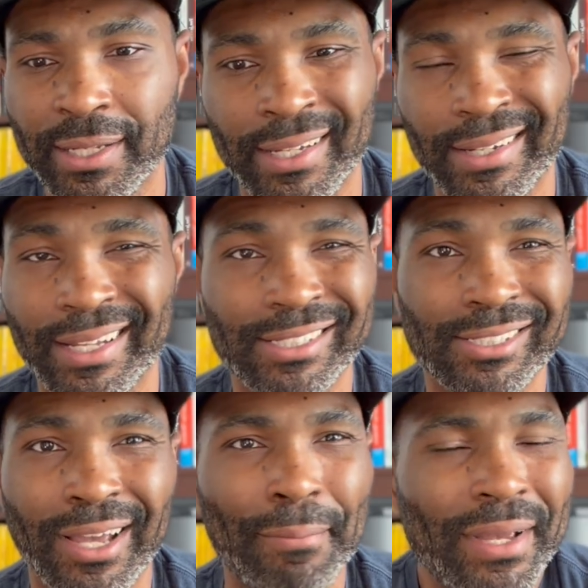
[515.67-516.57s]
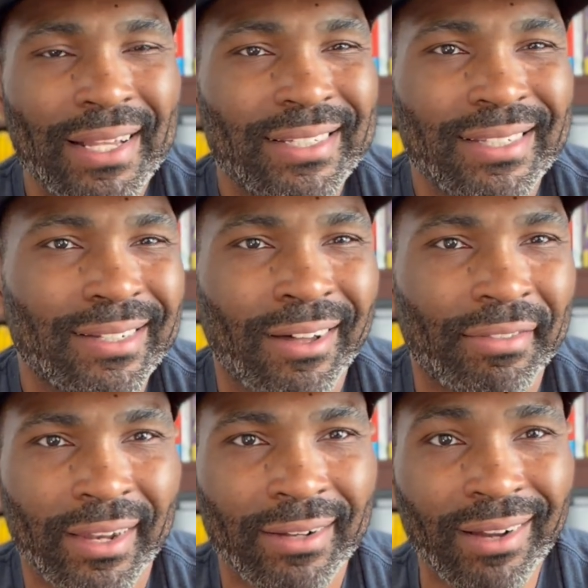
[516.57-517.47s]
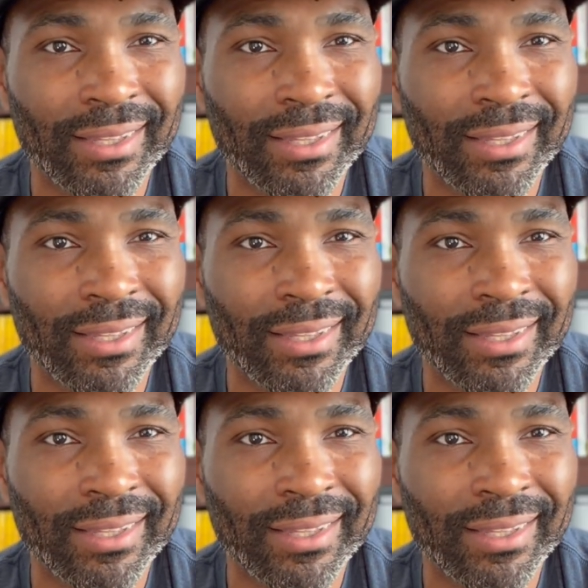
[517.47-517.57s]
And I mean, it's just inauthentic, right?